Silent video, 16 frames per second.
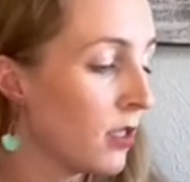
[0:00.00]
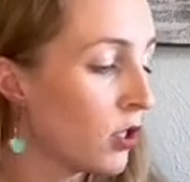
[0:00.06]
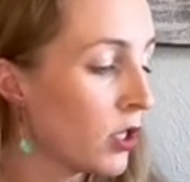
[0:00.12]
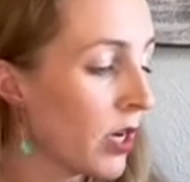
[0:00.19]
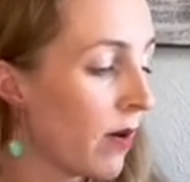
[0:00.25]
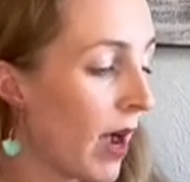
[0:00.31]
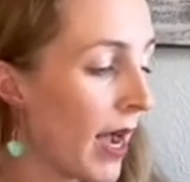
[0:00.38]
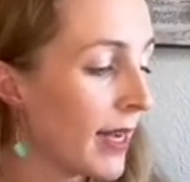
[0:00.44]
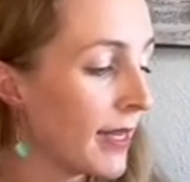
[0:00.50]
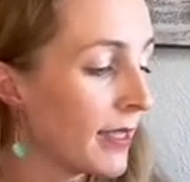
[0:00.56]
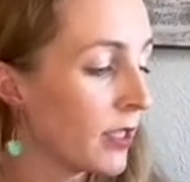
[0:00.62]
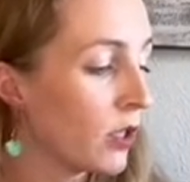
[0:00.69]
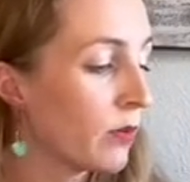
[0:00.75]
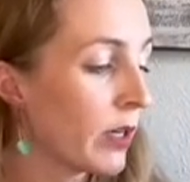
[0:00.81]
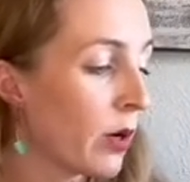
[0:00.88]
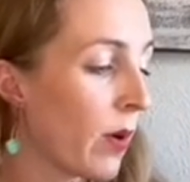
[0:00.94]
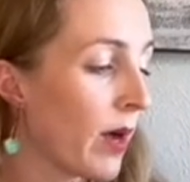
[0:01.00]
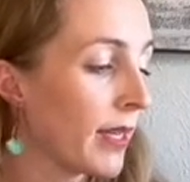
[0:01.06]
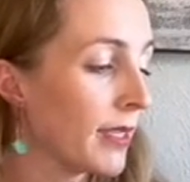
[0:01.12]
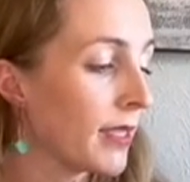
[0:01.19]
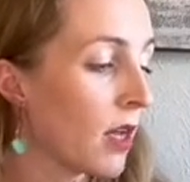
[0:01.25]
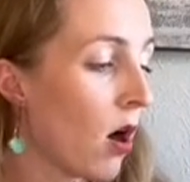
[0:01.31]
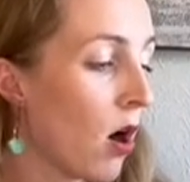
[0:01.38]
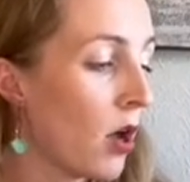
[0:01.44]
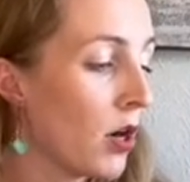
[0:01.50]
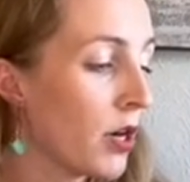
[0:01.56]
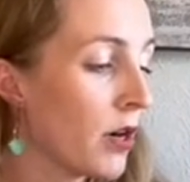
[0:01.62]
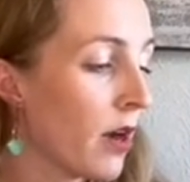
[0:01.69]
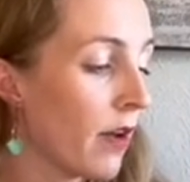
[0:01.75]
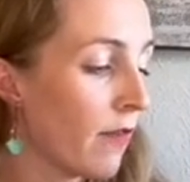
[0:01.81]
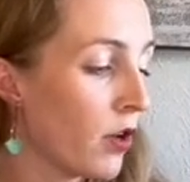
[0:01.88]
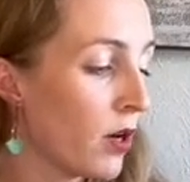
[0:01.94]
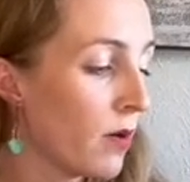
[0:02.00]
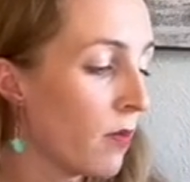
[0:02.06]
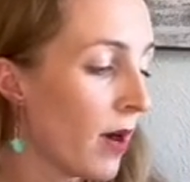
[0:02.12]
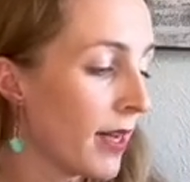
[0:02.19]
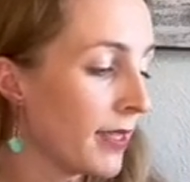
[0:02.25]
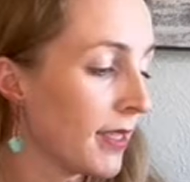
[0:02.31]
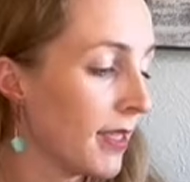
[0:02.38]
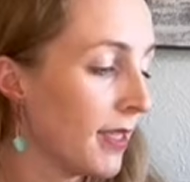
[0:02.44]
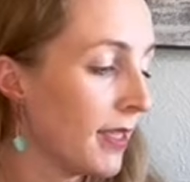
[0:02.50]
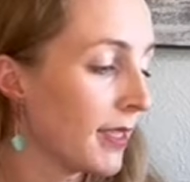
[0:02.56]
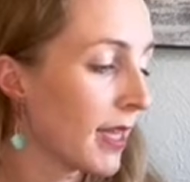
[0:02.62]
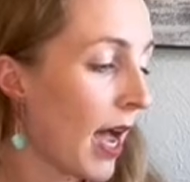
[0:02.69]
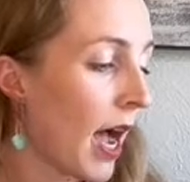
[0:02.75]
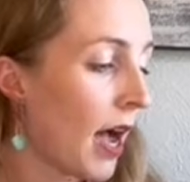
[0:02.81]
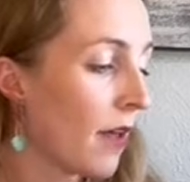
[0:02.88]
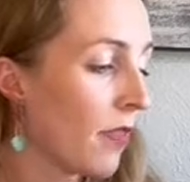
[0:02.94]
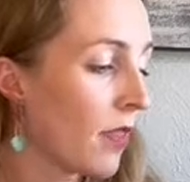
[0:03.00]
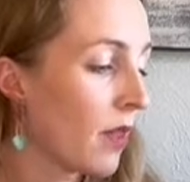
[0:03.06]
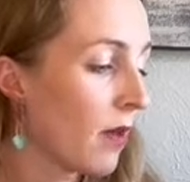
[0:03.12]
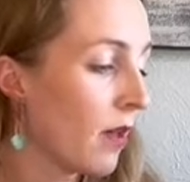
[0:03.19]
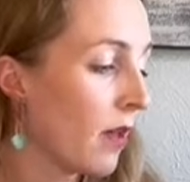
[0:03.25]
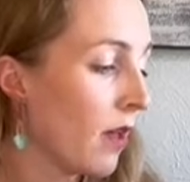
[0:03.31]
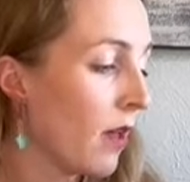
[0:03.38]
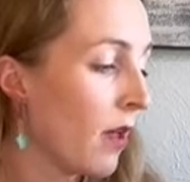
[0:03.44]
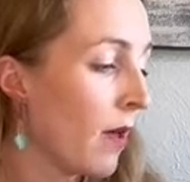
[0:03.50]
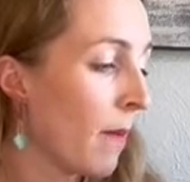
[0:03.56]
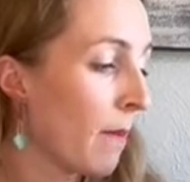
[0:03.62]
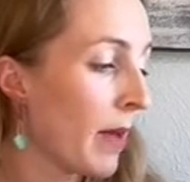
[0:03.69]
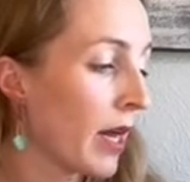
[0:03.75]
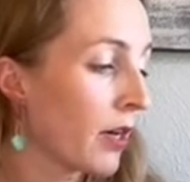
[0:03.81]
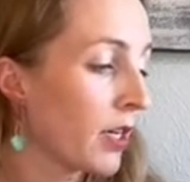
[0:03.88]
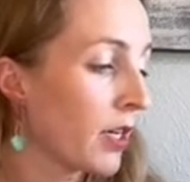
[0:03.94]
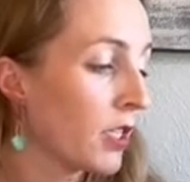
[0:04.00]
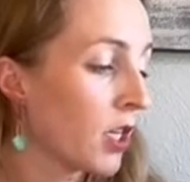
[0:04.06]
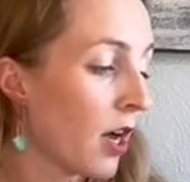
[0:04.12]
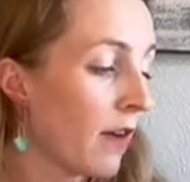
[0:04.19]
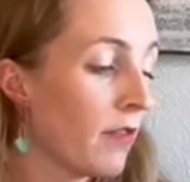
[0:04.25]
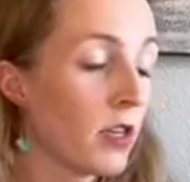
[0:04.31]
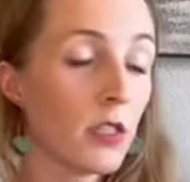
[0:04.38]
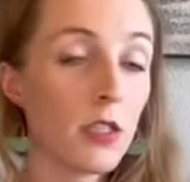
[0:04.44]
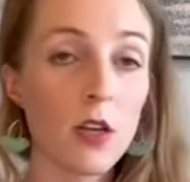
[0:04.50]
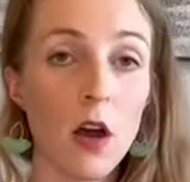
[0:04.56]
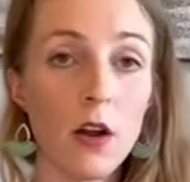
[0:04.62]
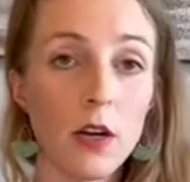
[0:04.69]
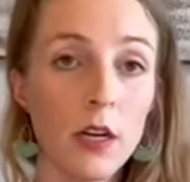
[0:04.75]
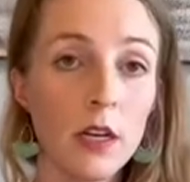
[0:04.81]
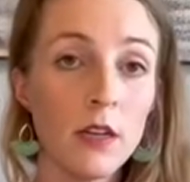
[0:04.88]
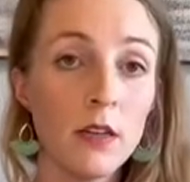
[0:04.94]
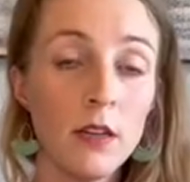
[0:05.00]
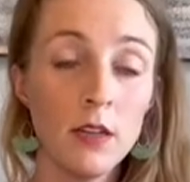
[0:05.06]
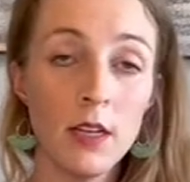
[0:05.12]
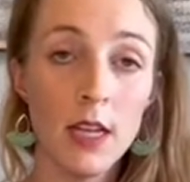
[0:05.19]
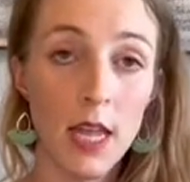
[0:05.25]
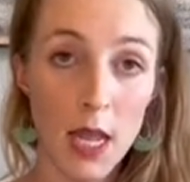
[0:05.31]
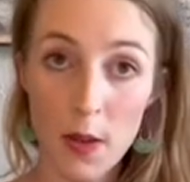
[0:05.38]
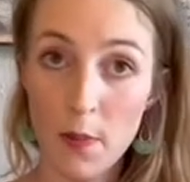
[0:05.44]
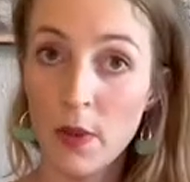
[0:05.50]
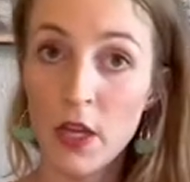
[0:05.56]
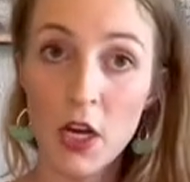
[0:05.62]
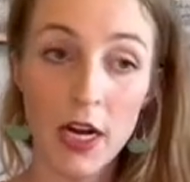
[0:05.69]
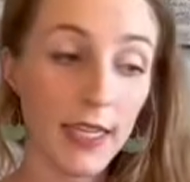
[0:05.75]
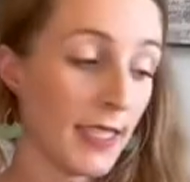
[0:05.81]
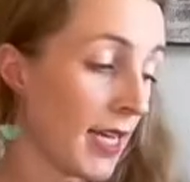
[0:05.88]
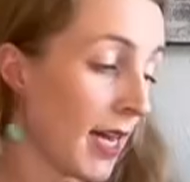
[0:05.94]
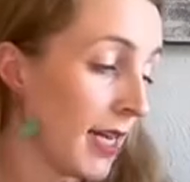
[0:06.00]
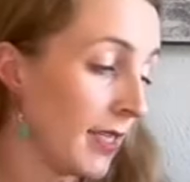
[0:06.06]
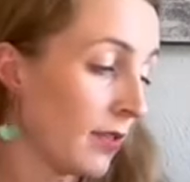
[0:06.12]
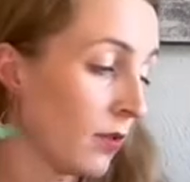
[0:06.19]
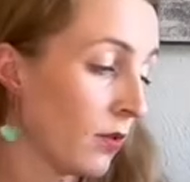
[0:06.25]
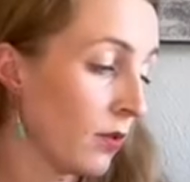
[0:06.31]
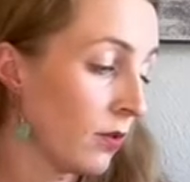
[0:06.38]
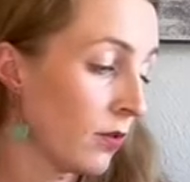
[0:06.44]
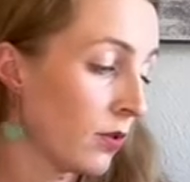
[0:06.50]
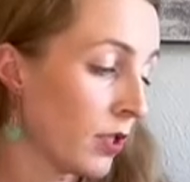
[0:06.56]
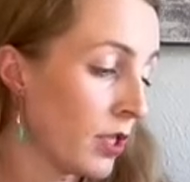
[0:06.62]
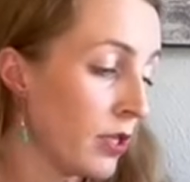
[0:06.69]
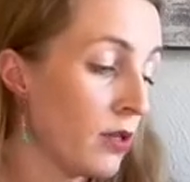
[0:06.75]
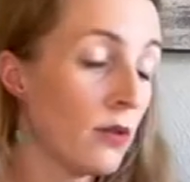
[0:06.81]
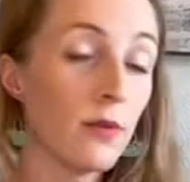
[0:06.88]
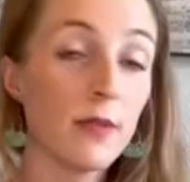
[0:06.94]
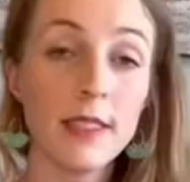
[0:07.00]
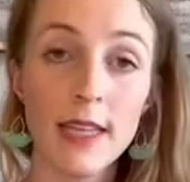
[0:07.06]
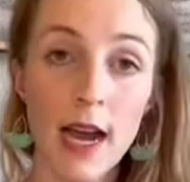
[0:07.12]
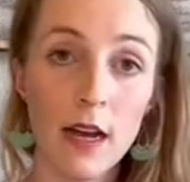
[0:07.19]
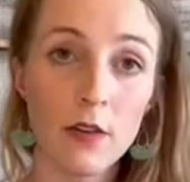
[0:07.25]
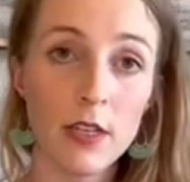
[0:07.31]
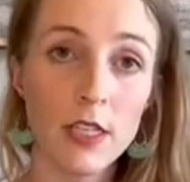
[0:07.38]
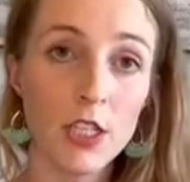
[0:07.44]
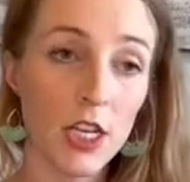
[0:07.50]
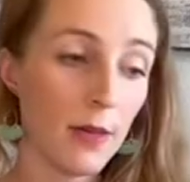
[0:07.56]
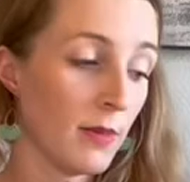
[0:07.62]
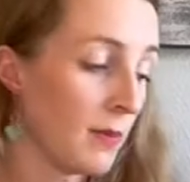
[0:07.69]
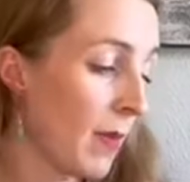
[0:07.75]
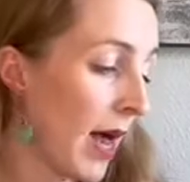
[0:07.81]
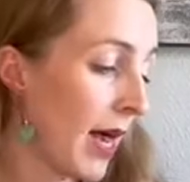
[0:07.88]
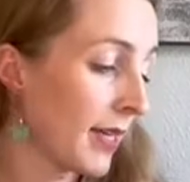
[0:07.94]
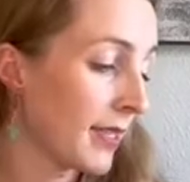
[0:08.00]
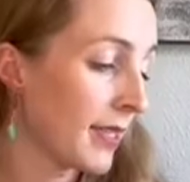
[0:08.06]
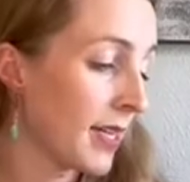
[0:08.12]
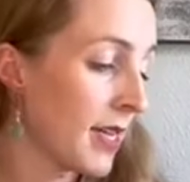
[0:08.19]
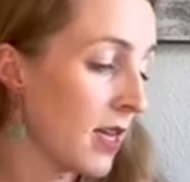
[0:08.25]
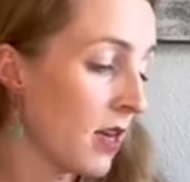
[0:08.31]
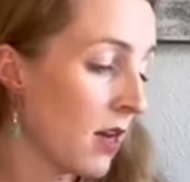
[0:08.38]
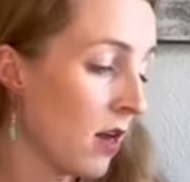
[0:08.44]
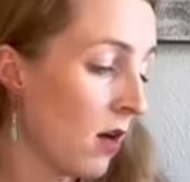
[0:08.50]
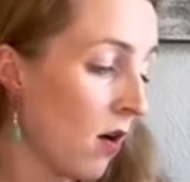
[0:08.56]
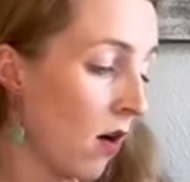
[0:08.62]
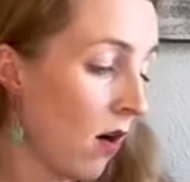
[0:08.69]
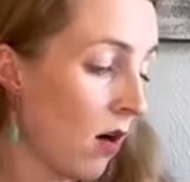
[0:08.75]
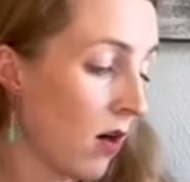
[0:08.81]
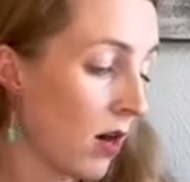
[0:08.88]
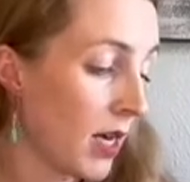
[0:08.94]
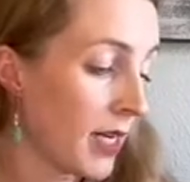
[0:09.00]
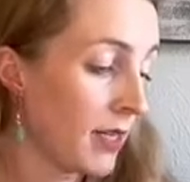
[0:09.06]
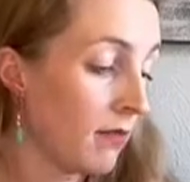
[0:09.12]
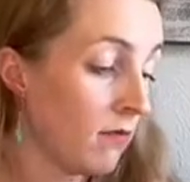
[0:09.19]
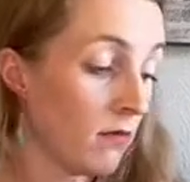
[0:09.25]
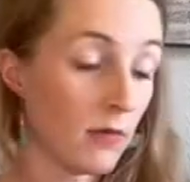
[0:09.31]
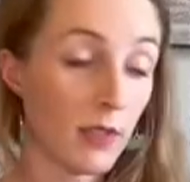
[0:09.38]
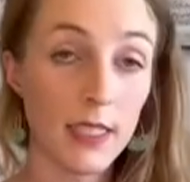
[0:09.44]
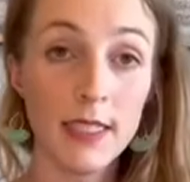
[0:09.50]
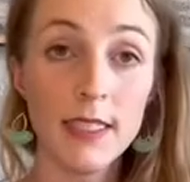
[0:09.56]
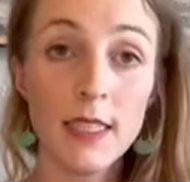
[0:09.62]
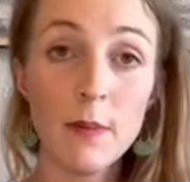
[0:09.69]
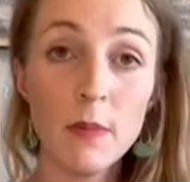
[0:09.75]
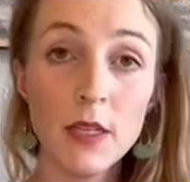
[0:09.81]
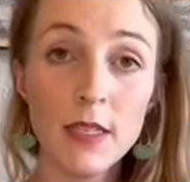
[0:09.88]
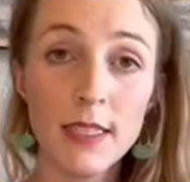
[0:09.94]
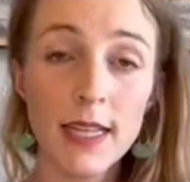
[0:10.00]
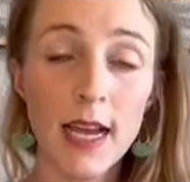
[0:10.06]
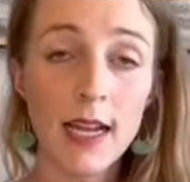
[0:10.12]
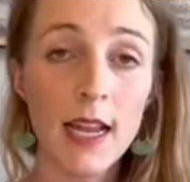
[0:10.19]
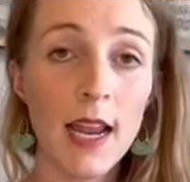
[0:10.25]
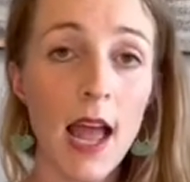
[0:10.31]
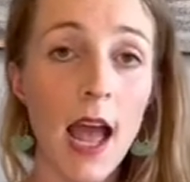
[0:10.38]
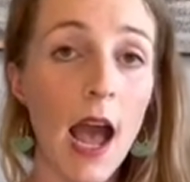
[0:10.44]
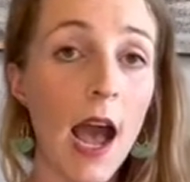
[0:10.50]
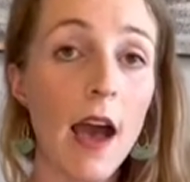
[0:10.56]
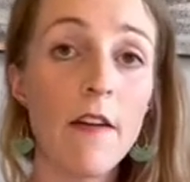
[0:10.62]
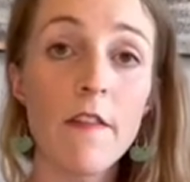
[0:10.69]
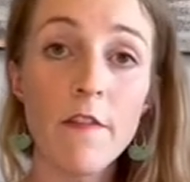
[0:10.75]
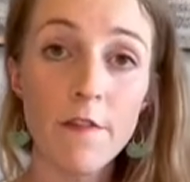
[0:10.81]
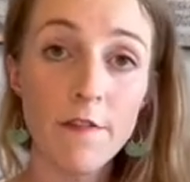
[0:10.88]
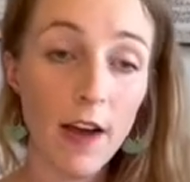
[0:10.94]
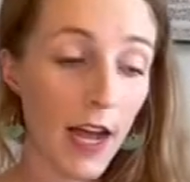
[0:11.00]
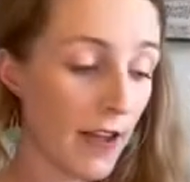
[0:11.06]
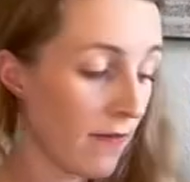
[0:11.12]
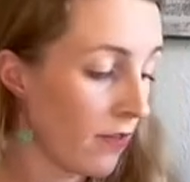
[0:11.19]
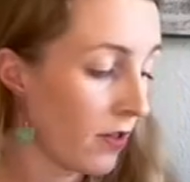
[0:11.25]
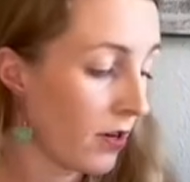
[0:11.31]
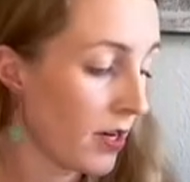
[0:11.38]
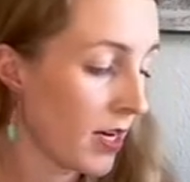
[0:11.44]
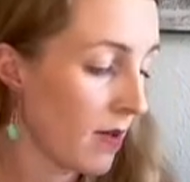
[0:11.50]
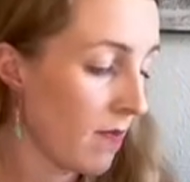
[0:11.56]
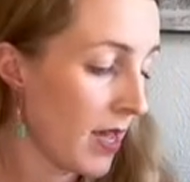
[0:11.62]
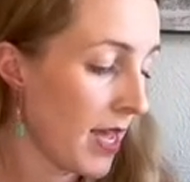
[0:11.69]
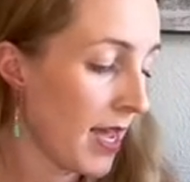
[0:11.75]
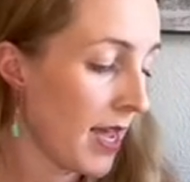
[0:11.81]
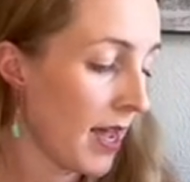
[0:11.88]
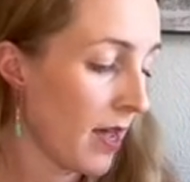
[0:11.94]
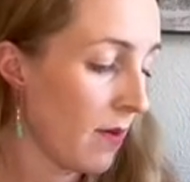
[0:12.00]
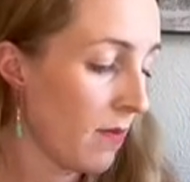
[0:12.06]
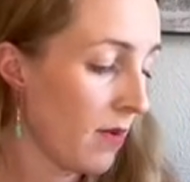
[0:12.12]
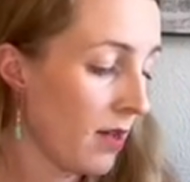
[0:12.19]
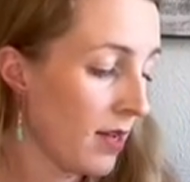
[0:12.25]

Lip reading: Joe Heisel request the honor of your presence at the marriage of their daughter, Emily Grace Heisel, to Zachary James Bassett on December 2nd at 5:30 p.m.